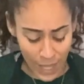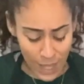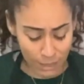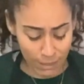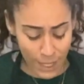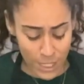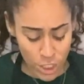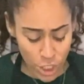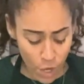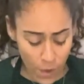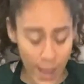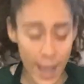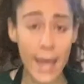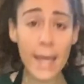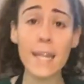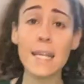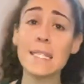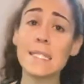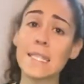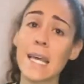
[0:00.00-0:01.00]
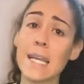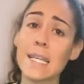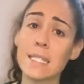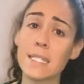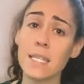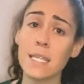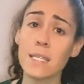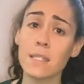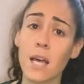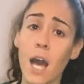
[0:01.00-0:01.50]
Let's go ahead and dice
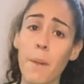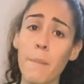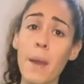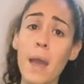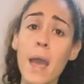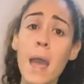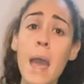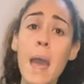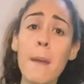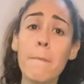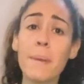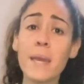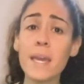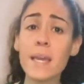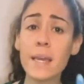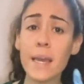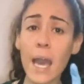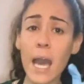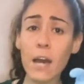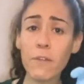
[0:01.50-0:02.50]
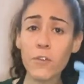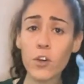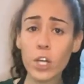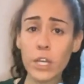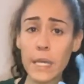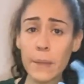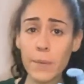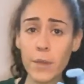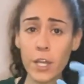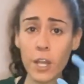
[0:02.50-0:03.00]
these up. Being careful,
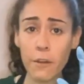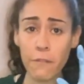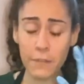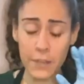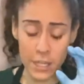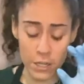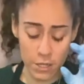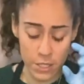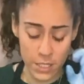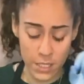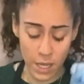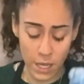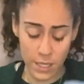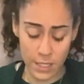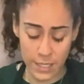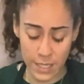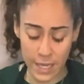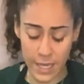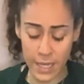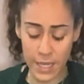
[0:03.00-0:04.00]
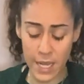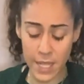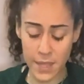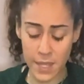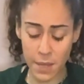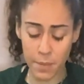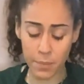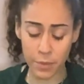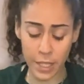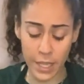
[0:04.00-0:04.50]
keeping our fingers tucked in and
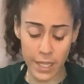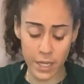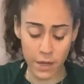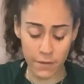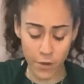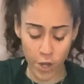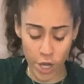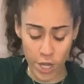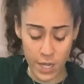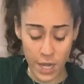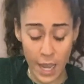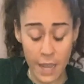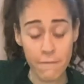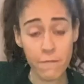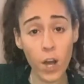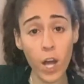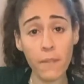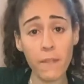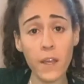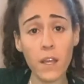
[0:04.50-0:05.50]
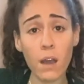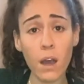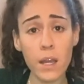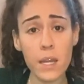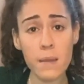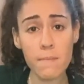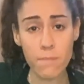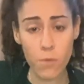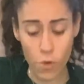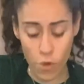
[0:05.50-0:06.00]
the blade of our knife on the
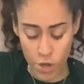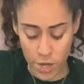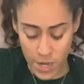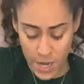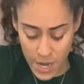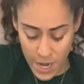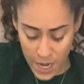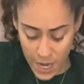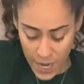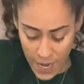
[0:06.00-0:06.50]
cutting board.